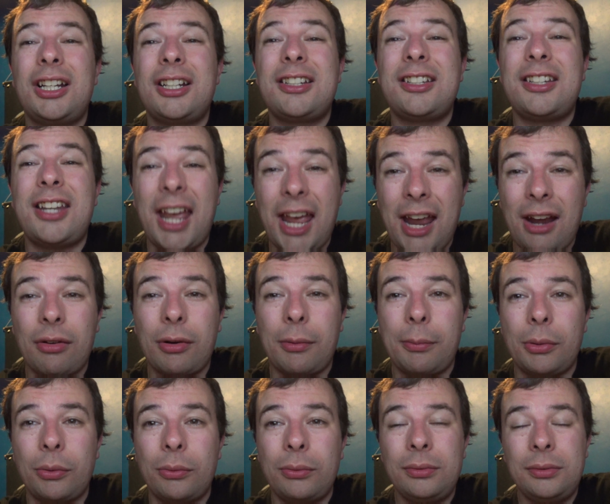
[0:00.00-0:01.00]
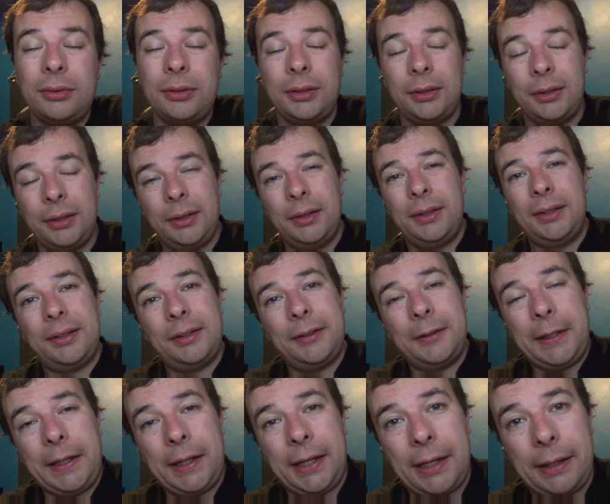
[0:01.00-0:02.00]
terrible.
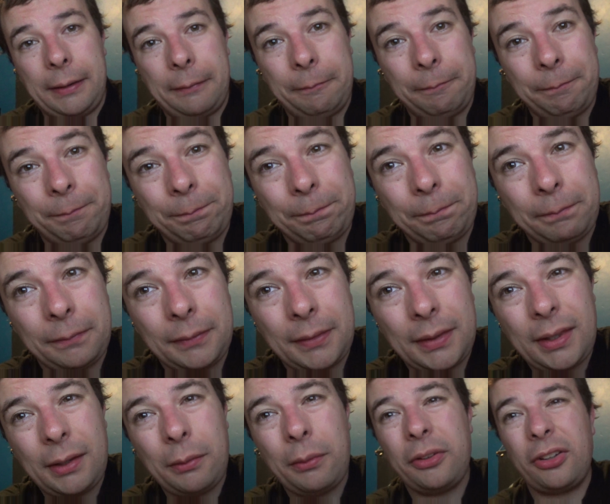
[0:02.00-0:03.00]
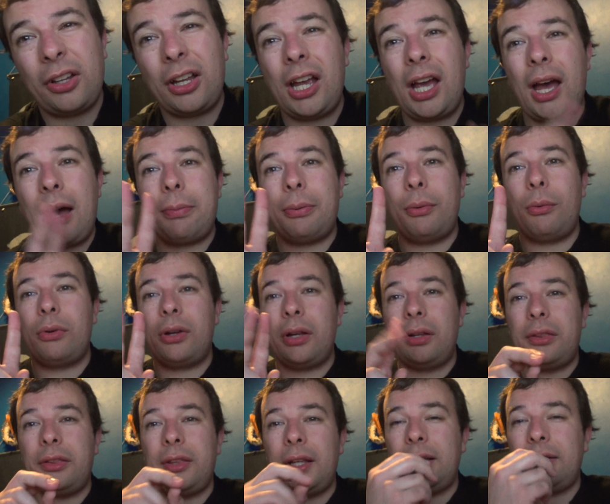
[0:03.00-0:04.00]
There was a couple
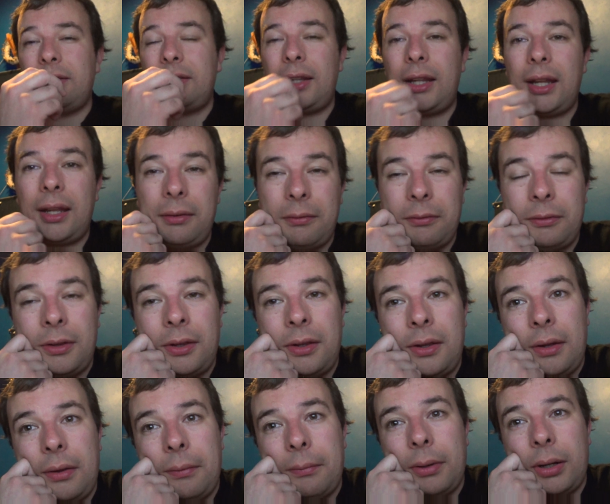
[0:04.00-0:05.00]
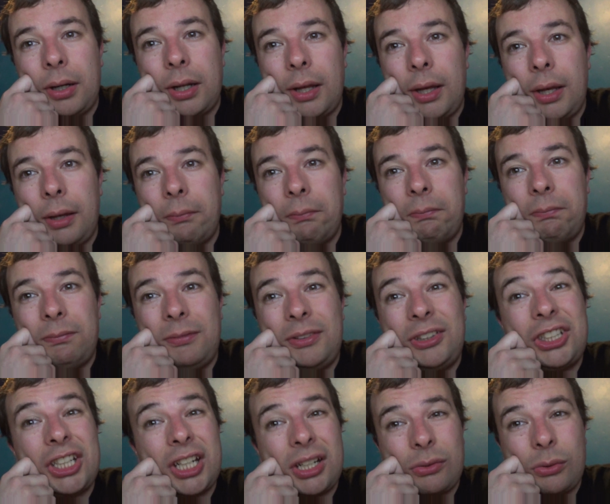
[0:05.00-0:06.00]
good things in it, but in
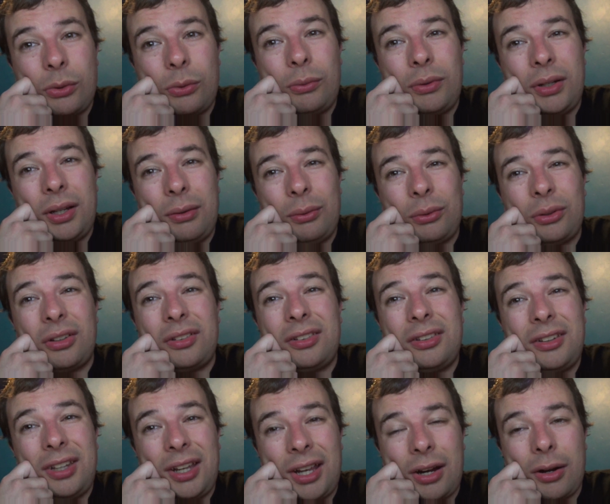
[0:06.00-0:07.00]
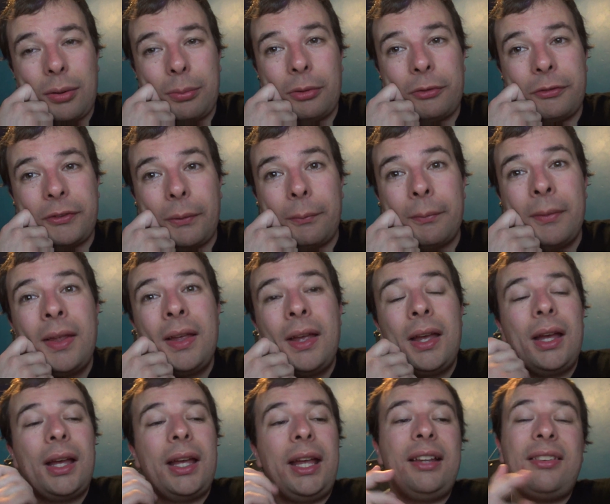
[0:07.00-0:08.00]
general, it was a terrible film.
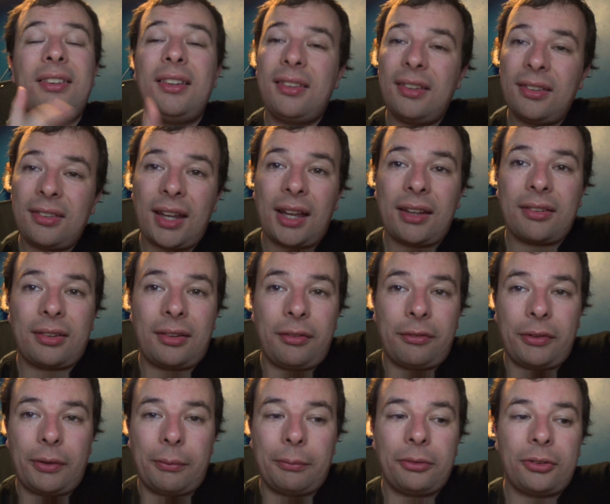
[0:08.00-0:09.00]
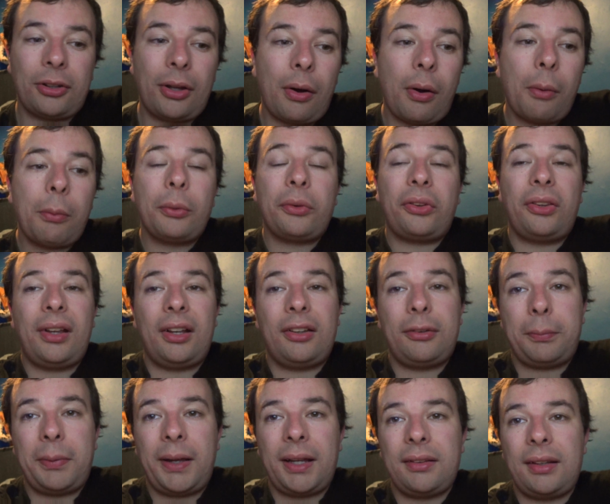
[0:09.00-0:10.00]
It's a disaster film, so I wasn't
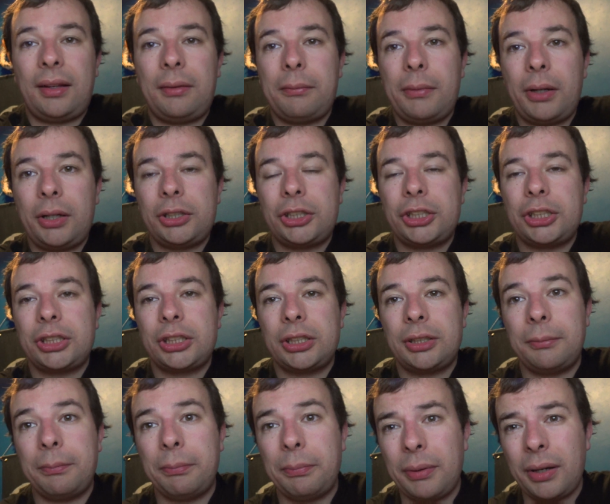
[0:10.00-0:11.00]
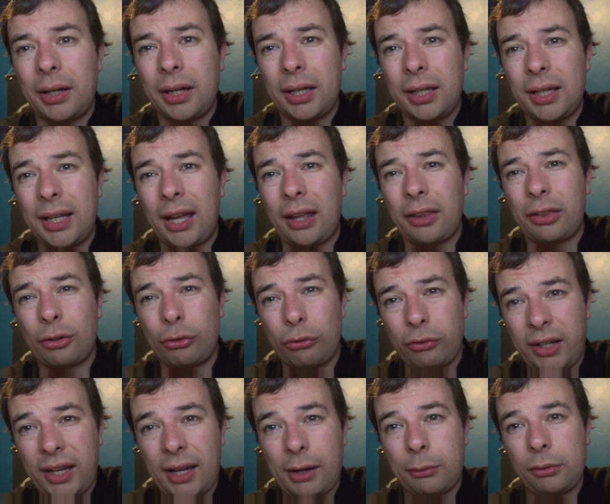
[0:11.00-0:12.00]
expecting much, but at
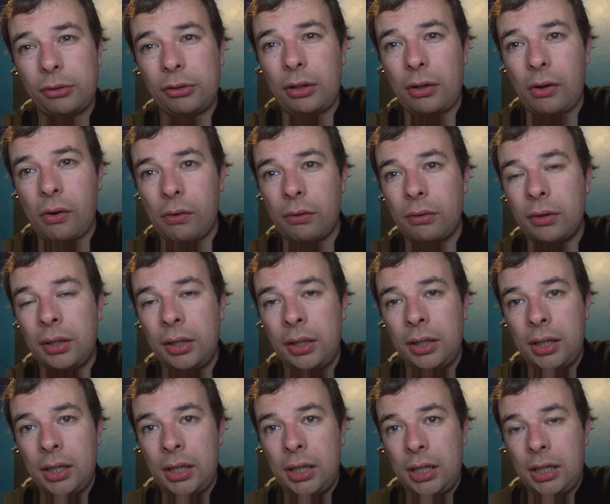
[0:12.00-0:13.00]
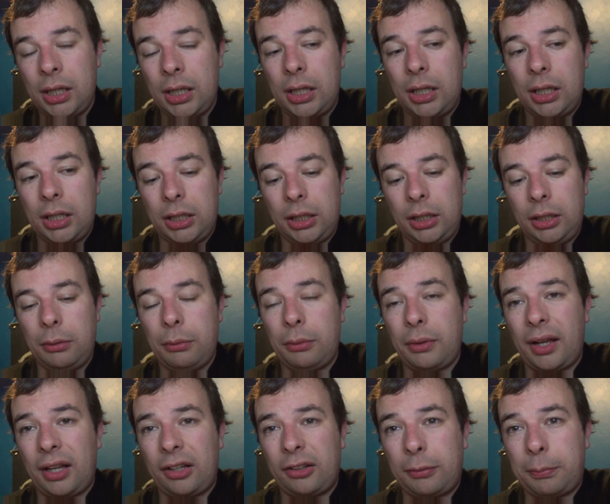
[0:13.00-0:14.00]
3 hours long, you would
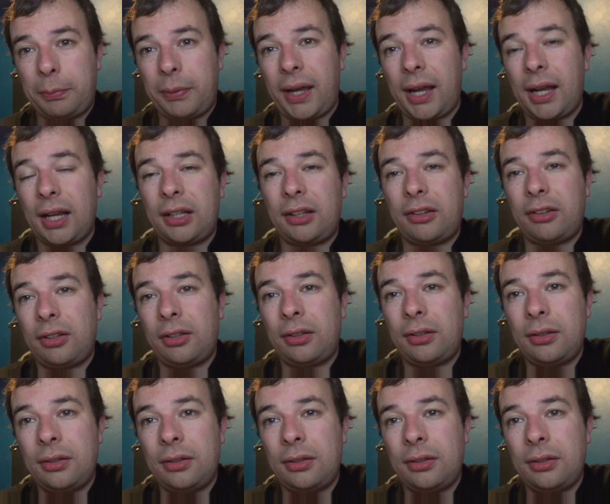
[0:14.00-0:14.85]
expect...